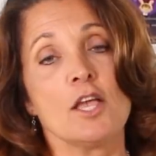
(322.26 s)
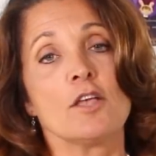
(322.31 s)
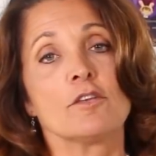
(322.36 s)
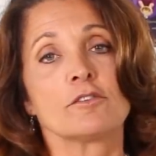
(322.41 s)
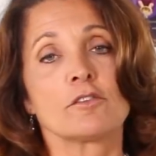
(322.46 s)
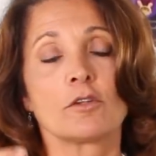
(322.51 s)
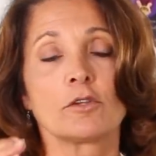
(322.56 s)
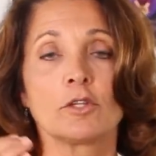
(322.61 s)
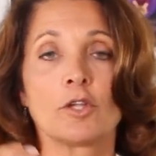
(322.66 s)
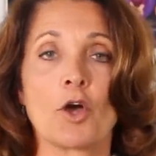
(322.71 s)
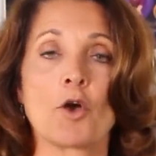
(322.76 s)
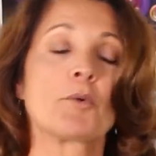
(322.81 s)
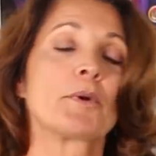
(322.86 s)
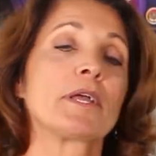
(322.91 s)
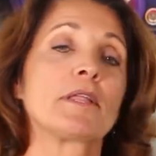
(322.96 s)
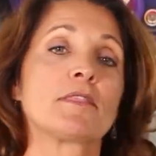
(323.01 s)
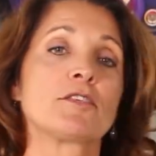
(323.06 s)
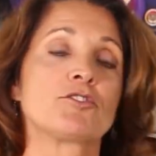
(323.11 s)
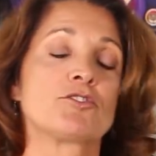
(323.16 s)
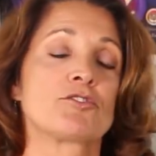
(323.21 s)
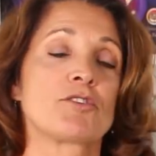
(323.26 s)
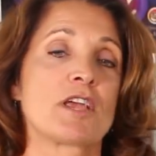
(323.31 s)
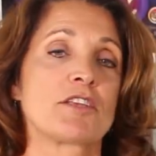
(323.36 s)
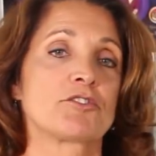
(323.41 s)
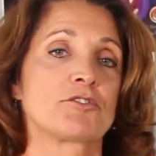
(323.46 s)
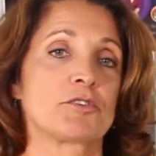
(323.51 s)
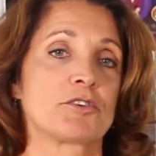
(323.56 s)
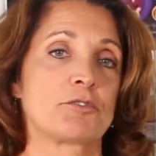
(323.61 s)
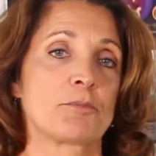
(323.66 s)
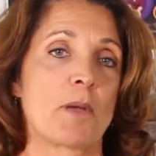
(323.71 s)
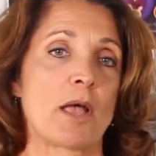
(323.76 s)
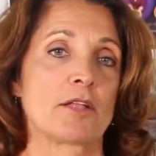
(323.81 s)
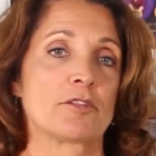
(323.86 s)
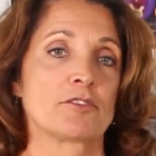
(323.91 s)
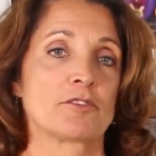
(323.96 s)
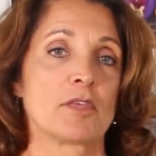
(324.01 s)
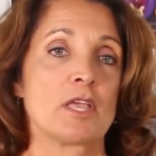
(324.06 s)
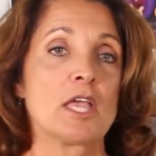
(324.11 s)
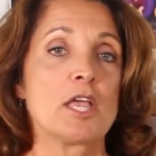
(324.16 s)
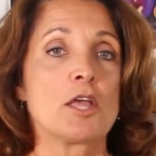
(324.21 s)
So lowering the stress
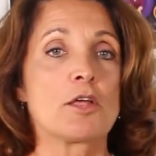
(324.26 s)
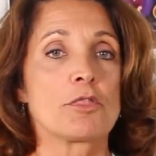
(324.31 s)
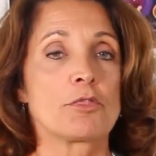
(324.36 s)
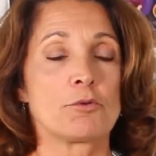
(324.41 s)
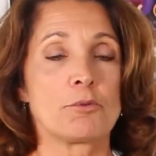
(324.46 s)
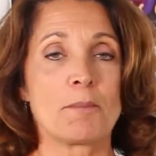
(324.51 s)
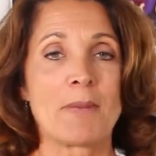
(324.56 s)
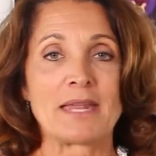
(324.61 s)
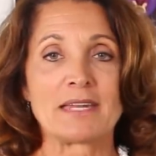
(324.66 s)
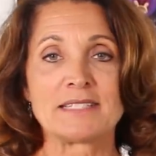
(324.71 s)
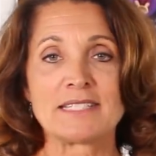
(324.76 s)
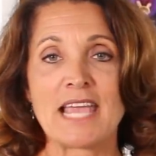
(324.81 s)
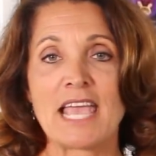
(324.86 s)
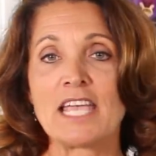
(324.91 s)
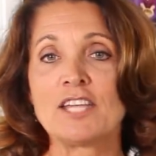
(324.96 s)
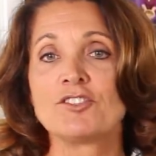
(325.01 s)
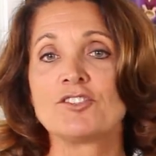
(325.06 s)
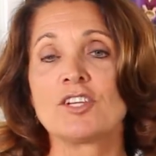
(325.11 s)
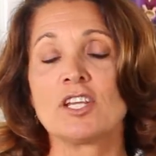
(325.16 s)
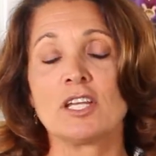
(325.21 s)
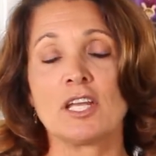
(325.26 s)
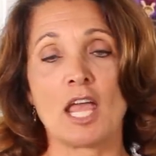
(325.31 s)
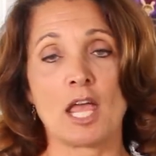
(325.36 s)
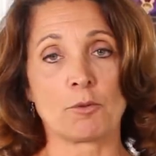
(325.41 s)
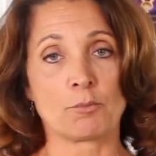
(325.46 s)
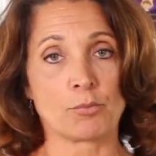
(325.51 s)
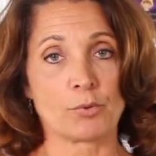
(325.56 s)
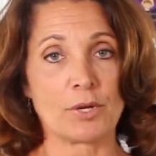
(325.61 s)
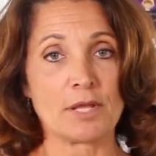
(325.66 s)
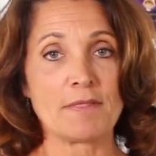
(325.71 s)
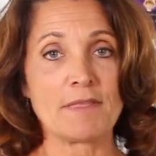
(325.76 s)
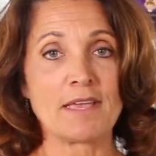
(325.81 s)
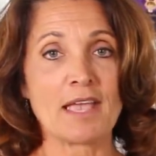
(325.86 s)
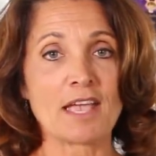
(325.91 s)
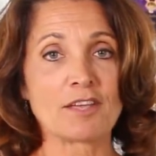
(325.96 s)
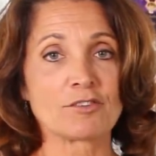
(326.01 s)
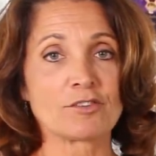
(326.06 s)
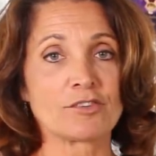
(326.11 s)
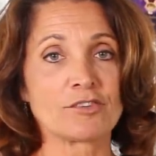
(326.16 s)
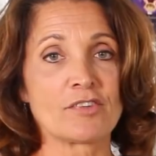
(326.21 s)
response through meditation and breathing
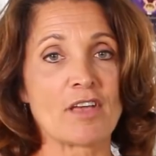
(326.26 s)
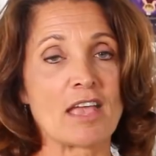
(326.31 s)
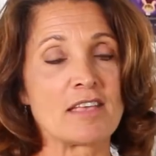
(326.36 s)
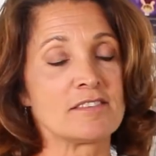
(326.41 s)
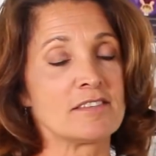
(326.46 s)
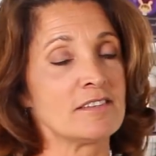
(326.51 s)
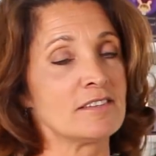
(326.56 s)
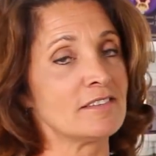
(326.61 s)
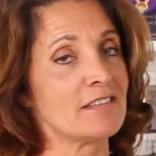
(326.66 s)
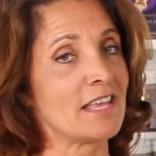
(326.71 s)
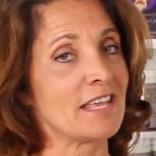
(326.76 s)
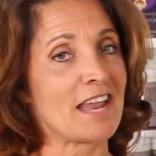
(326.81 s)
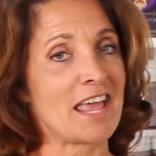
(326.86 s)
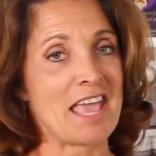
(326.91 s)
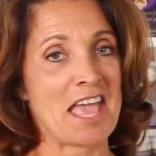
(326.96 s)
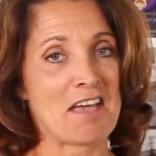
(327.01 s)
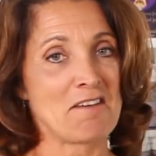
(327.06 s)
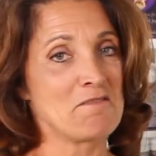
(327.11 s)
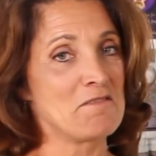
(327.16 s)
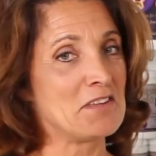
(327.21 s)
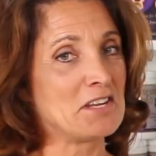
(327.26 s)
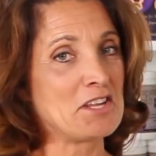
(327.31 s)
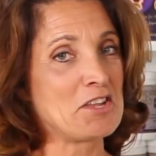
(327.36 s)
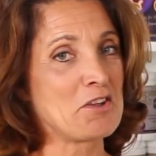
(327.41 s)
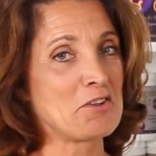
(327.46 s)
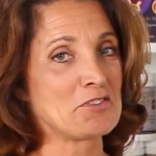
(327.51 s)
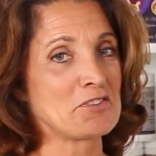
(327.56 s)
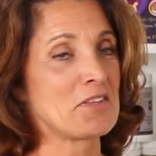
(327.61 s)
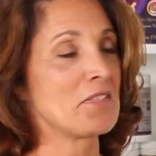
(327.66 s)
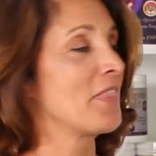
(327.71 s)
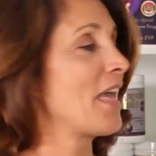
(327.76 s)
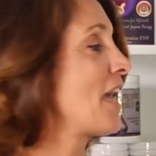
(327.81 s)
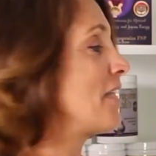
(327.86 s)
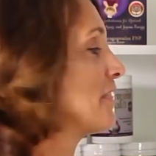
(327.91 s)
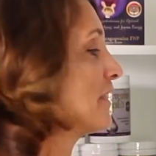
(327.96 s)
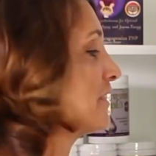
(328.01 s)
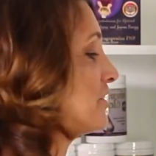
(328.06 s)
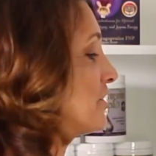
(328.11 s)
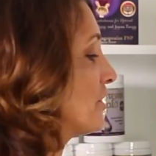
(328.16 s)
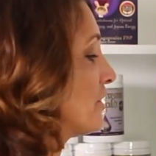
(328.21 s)
exercises, and I have videos on
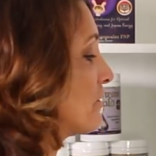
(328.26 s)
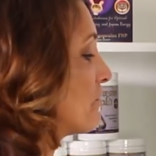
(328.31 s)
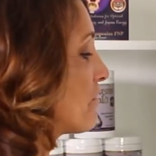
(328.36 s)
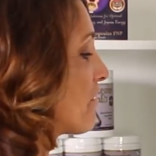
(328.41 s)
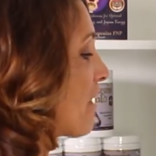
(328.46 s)
that that you can